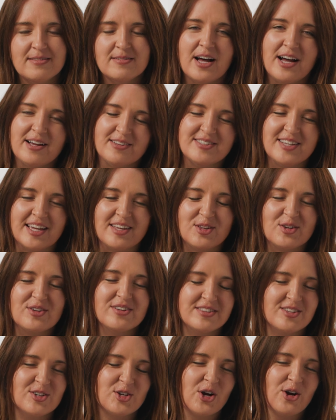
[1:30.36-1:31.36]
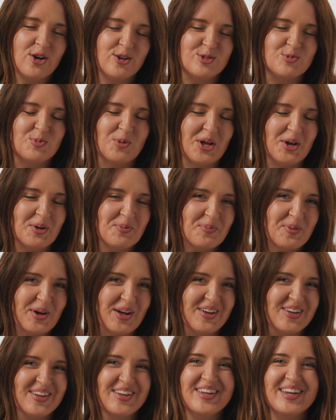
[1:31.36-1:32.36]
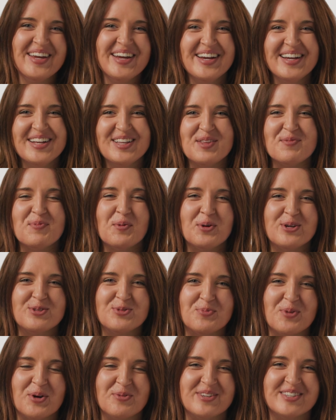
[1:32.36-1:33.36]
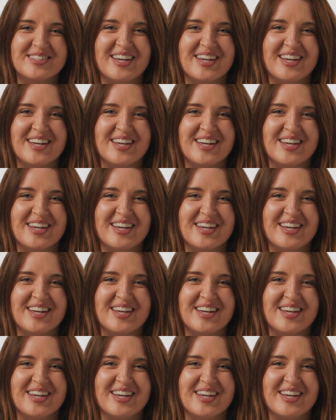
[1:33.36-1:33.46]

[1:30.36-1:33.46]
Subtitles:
I say the girls won, but the boys will probably